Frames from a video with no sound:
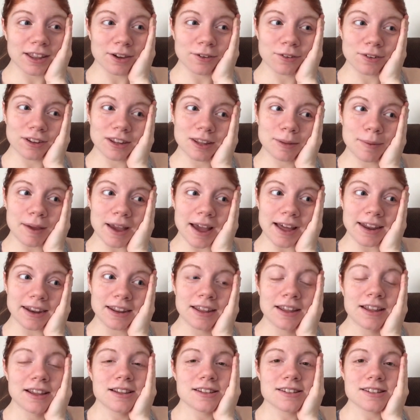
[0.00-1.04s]
like really bad.
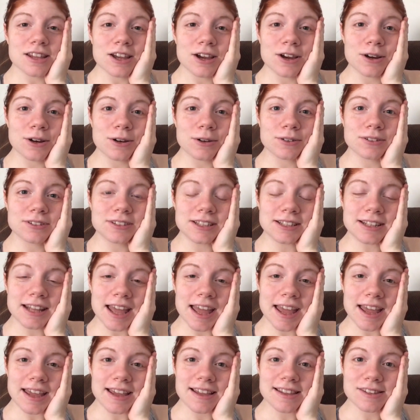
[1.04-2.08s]
So
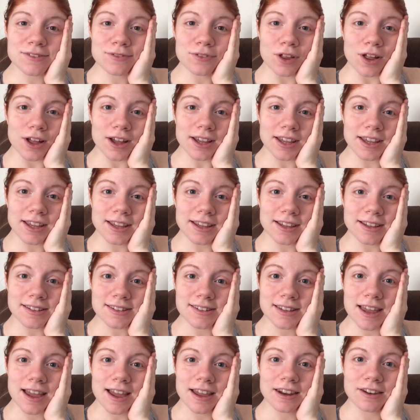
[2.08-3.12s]
today's vlogging is
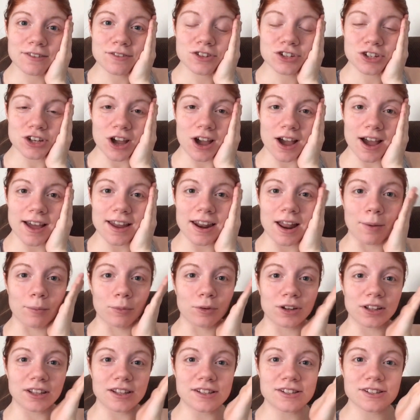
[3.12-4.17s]
kind of shot. I'm
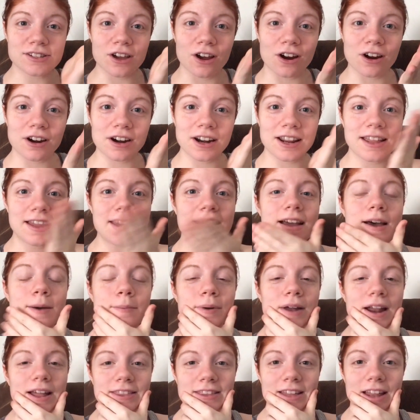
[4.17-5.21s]
really sorry,
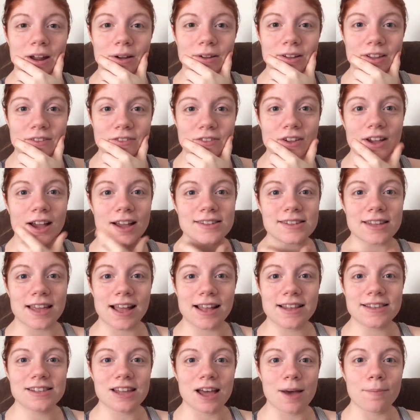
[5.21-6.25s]
but I thought I would give you guys a
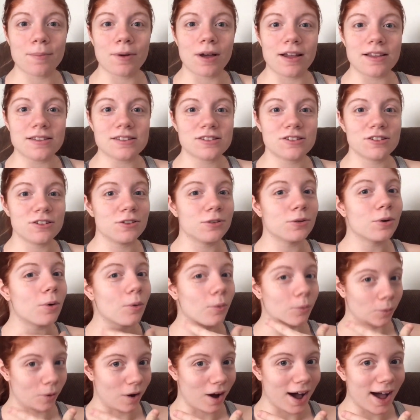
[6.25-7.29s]
heads up as to
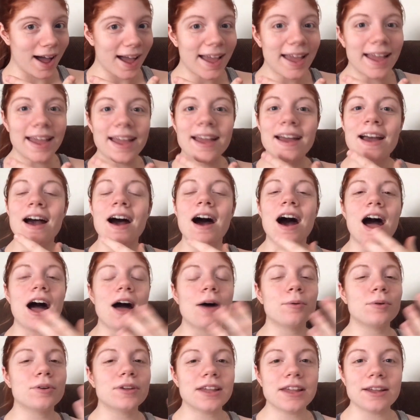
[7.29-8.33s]
why. I
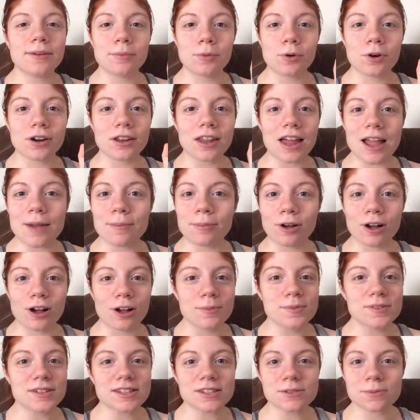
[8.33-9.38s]
will get more light
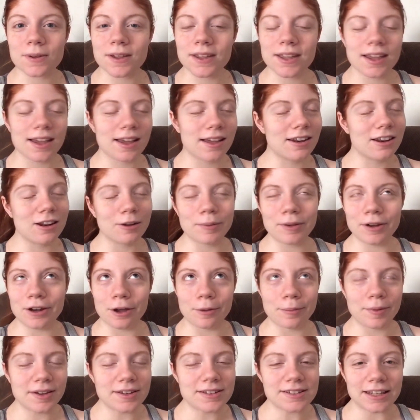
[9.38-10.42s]
bulbs this weekend. It'll be no
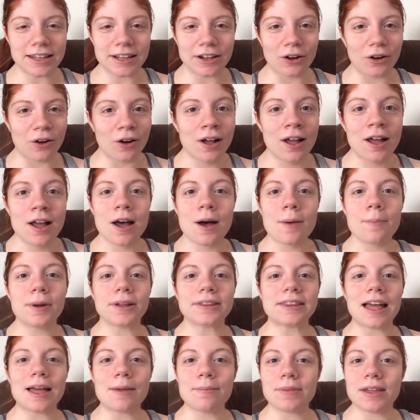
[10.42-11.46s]
big deal, but
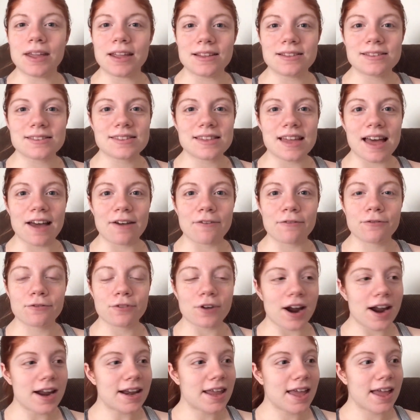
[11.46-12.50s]
that means that
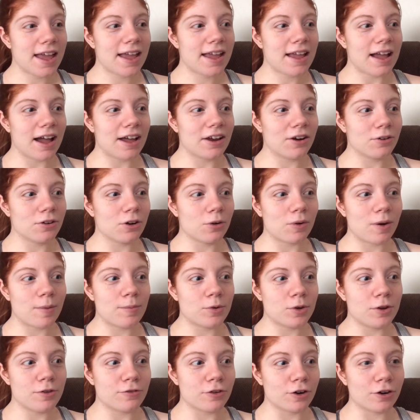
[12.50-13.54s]
Friday, I don't know what I'm
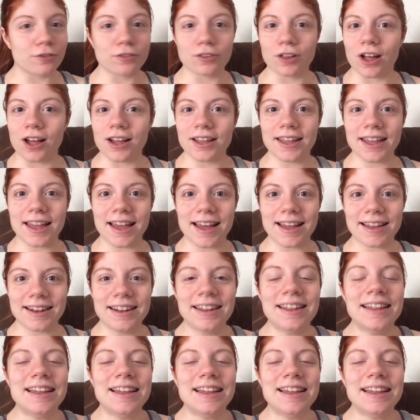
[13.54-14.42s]
doing for a vlog yet,